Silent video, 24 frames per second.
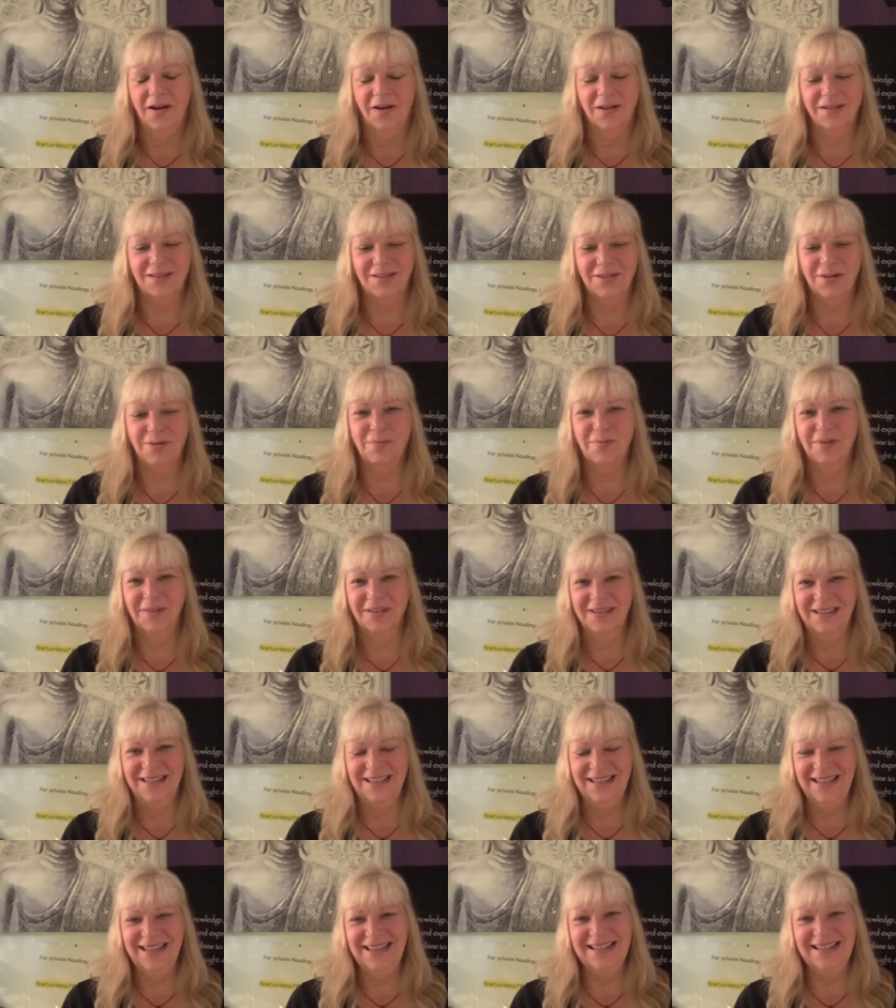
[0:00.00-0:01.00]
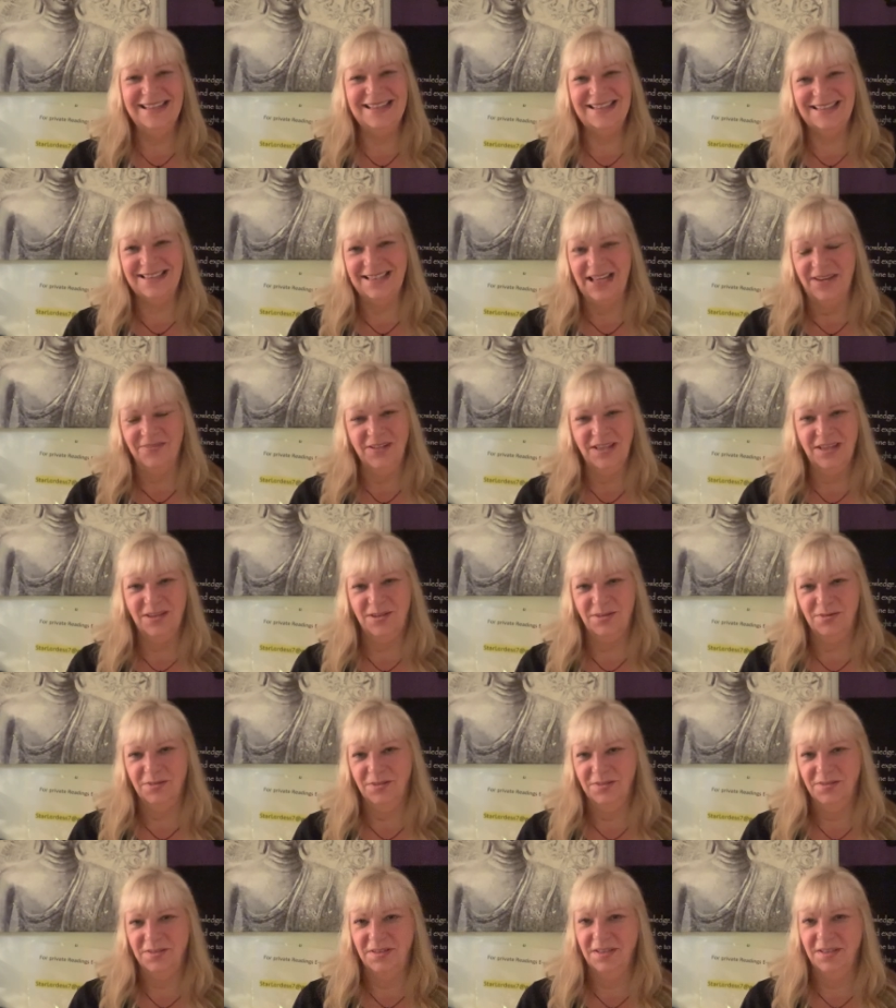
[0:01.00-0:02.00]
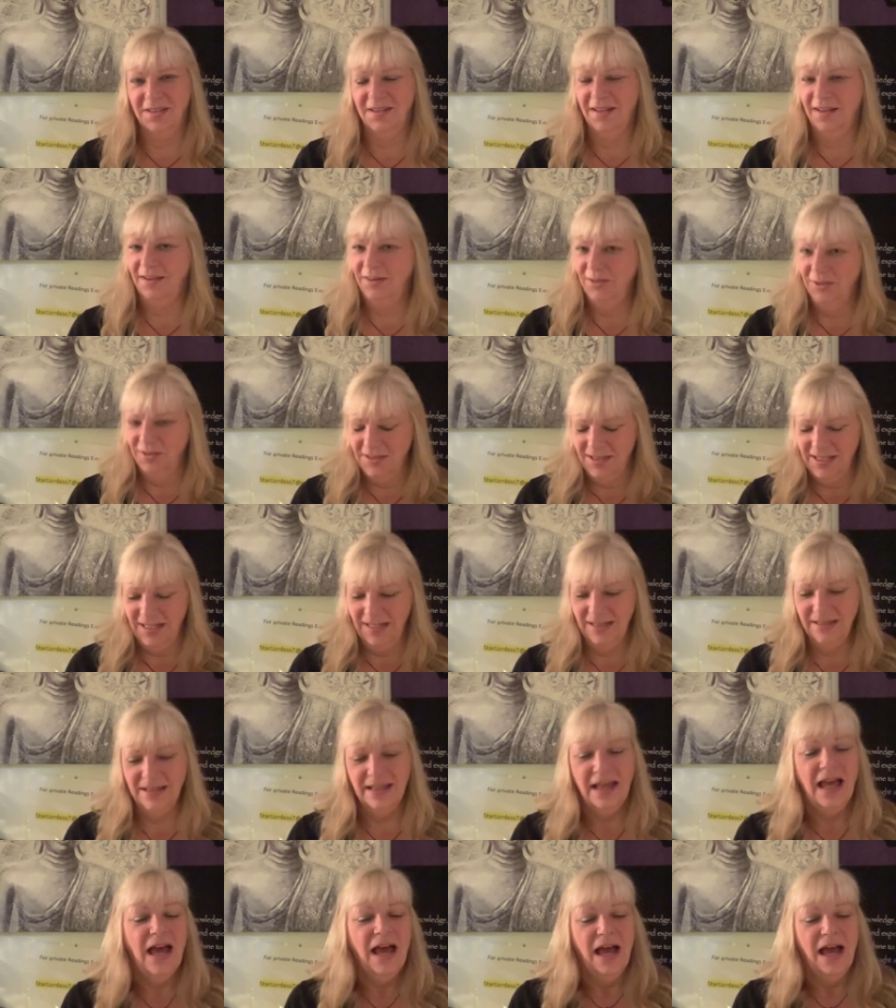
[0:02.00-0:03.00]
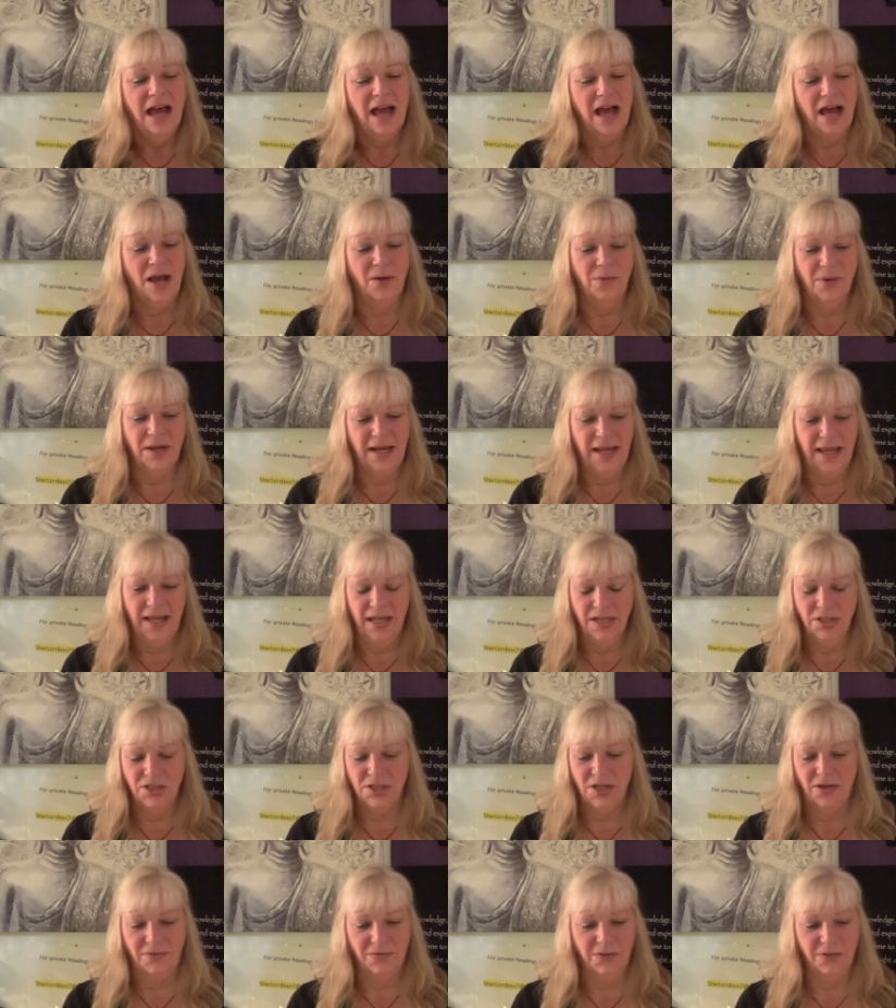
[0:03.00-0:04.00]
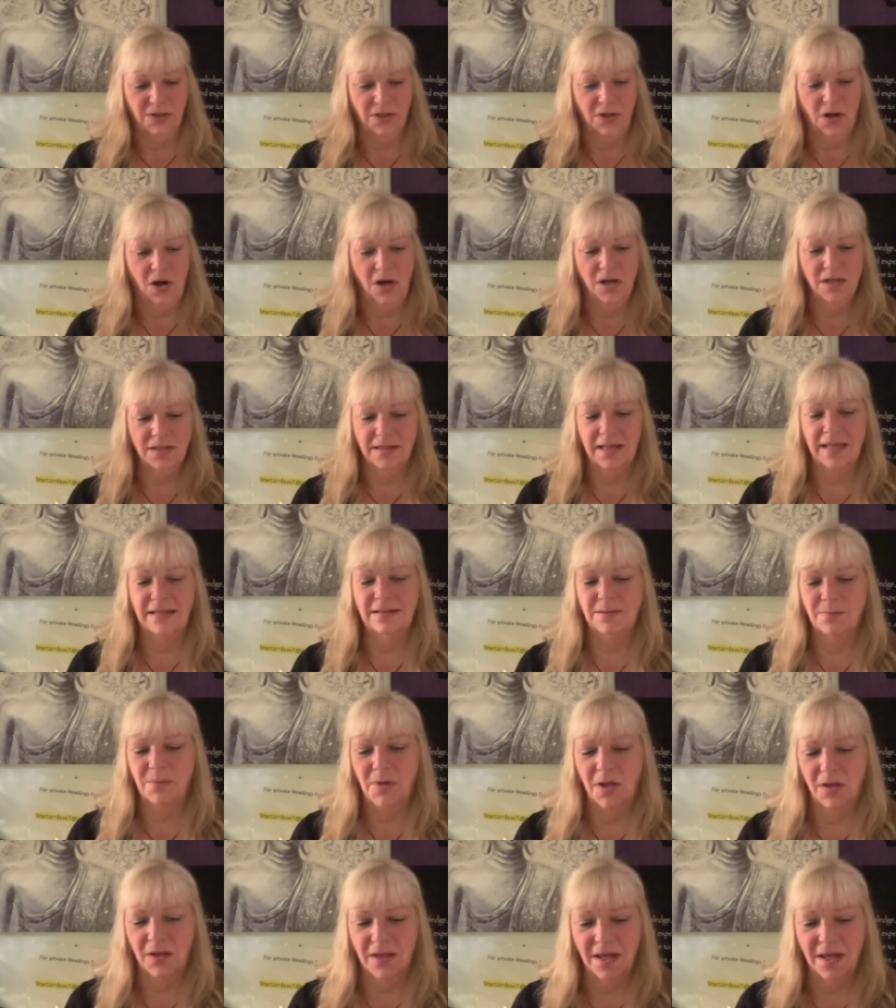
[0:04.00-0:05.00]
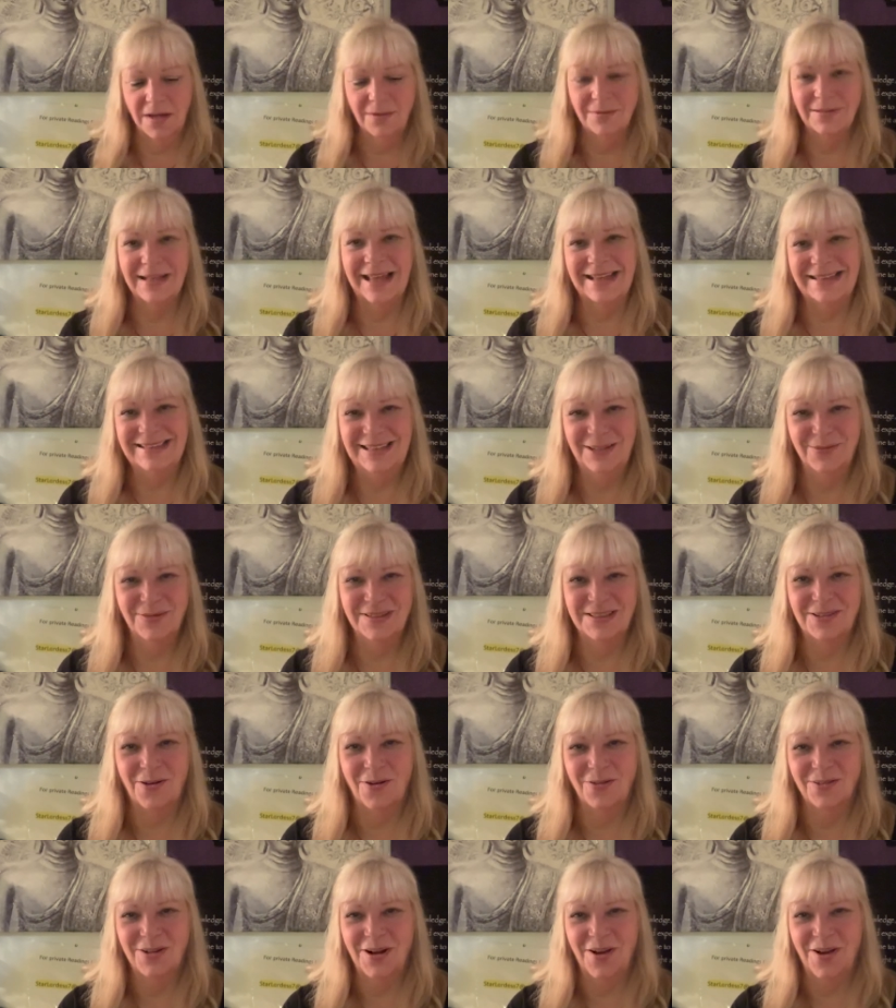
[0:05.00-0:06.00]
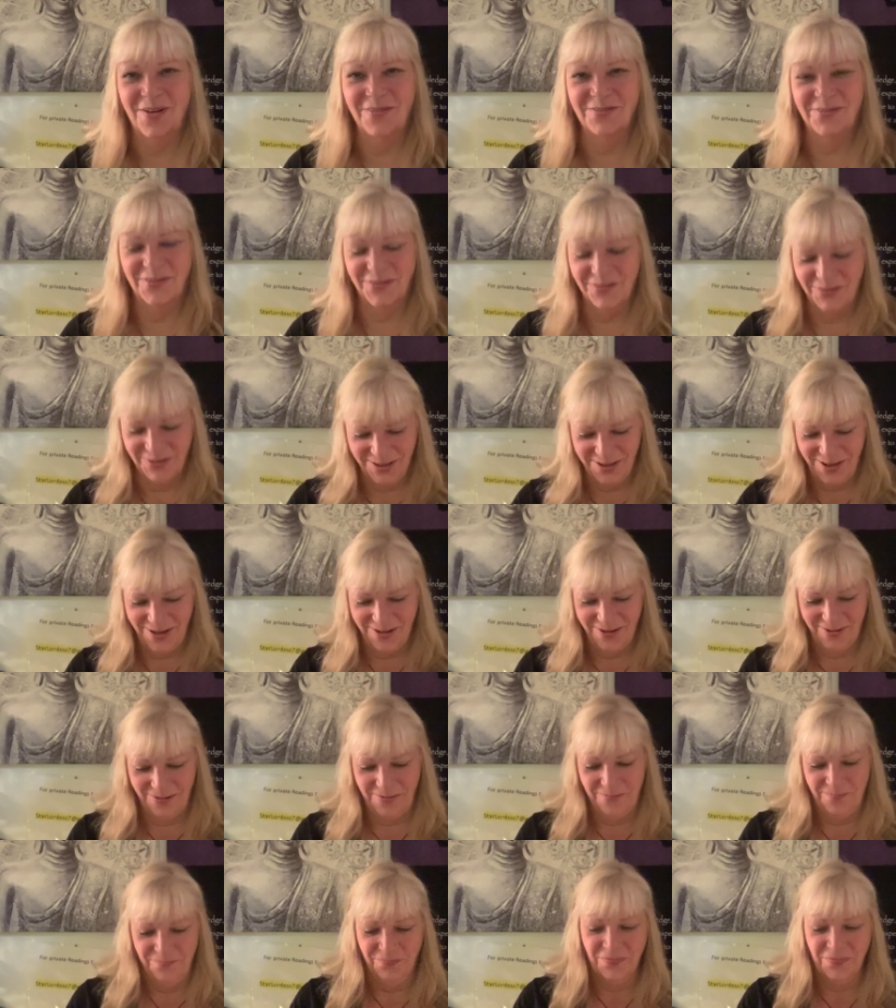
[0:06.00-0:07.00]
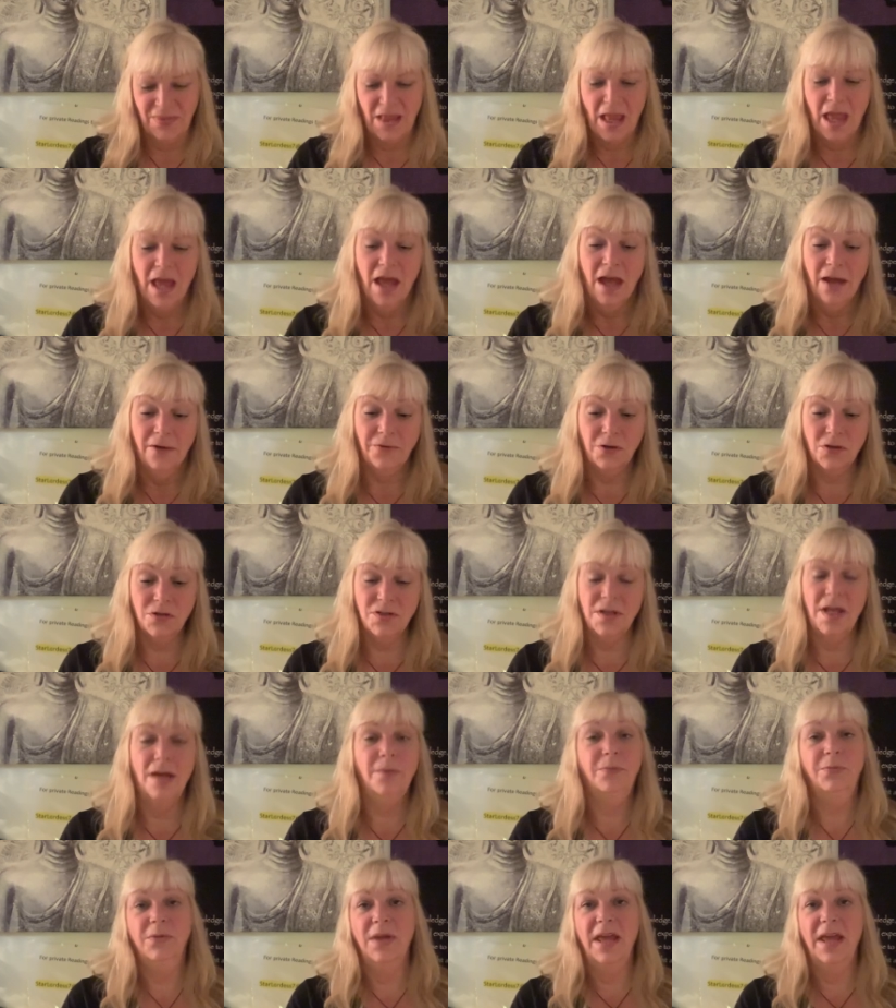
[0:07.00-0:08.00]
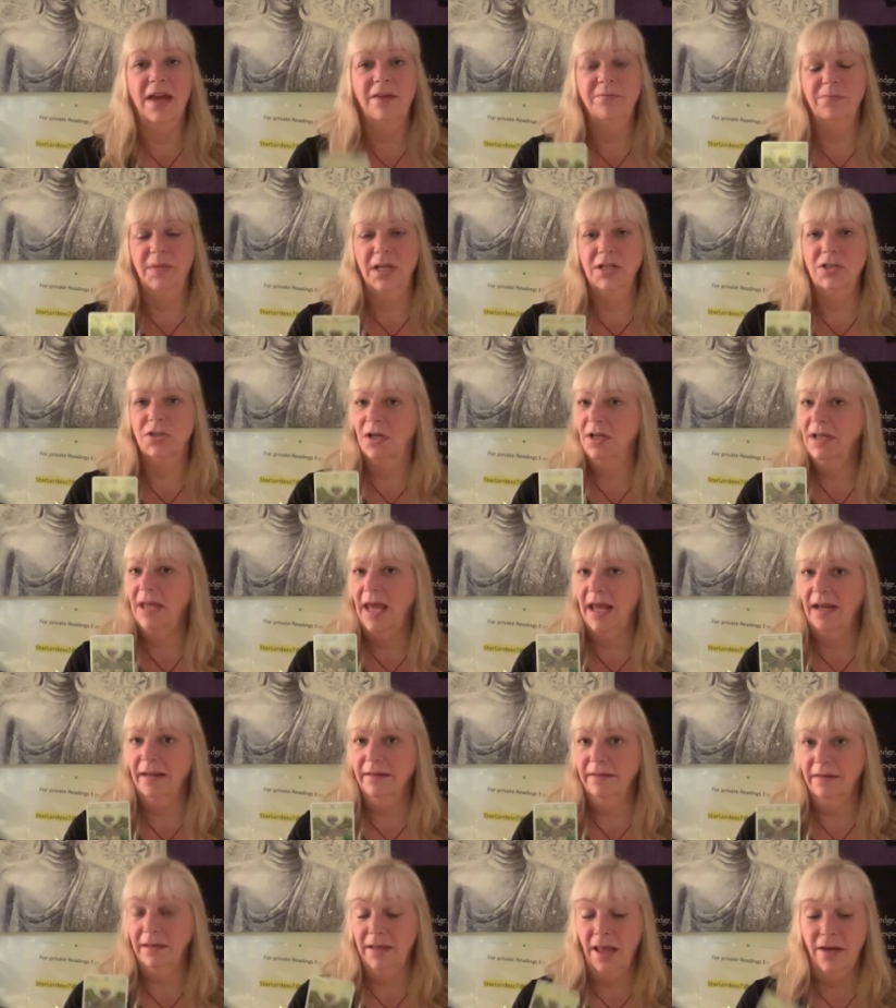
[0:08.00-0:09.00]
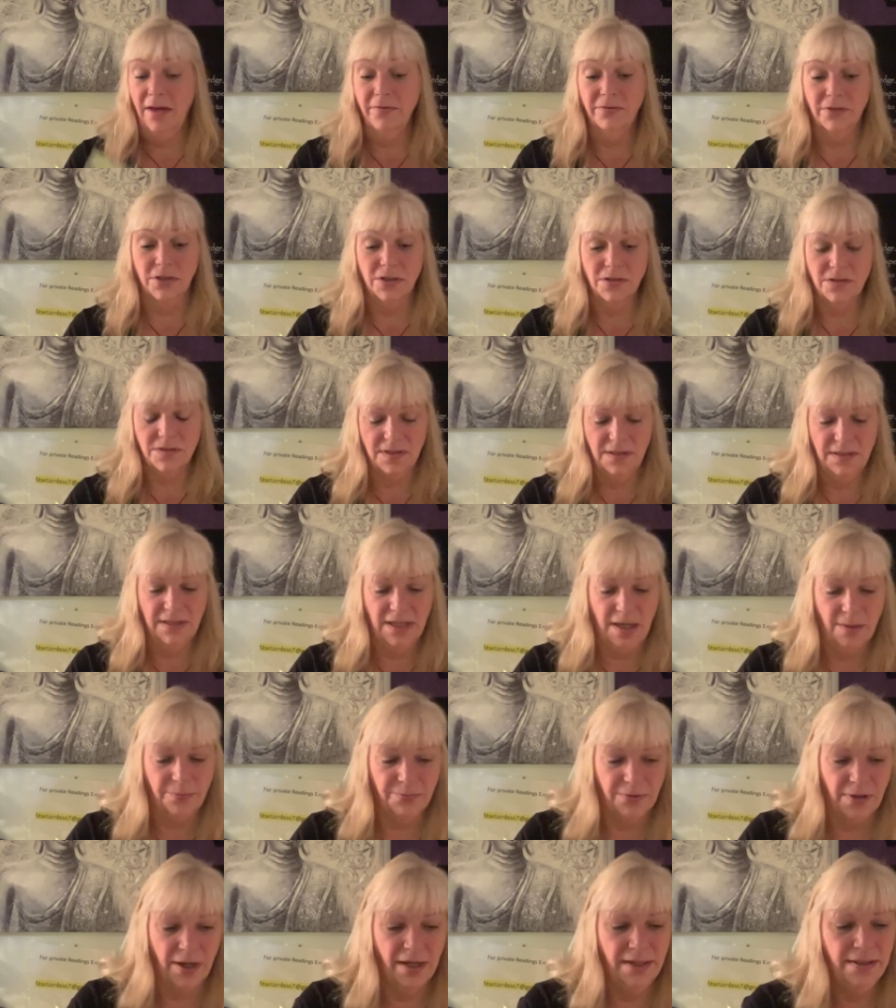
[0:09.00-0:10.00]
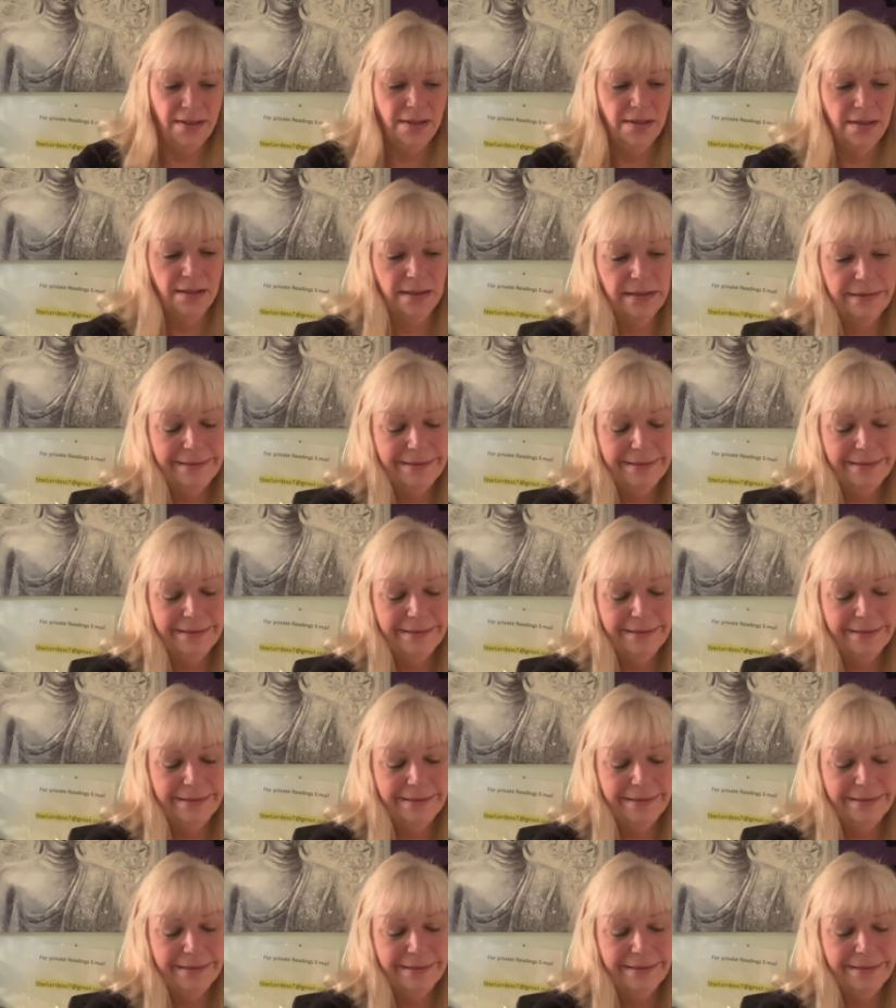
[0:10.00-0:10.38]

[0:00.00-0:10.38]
October the 7th through to the 13th. I went ahead, shuffled the cards, laid them all out. Let's see what's going on for Virgo. First up, we have Major Arcana the Lovers in the upright,